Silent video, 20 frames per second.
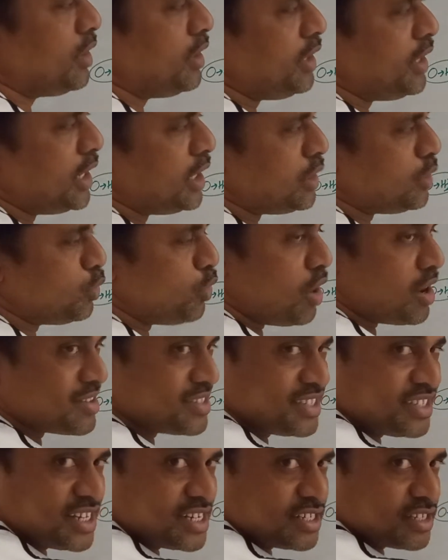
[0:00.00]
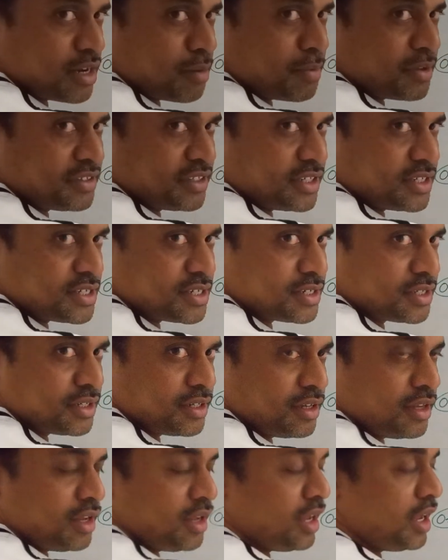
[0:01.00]
here 2 oxygens are present.
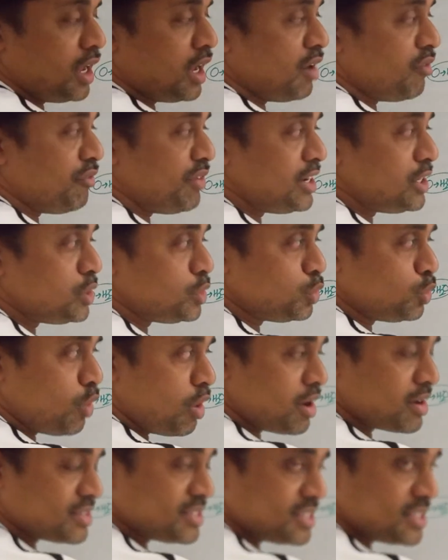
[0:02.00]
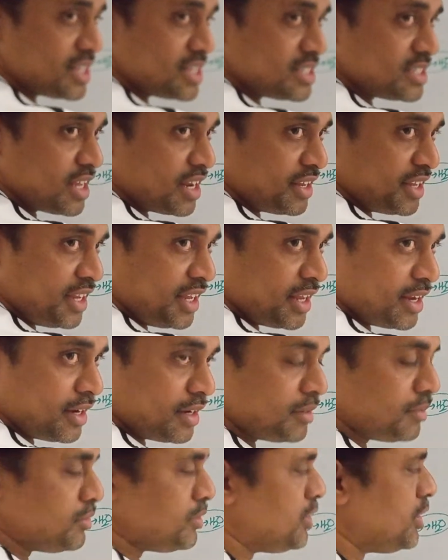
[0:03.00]
When 2 oxygens are here,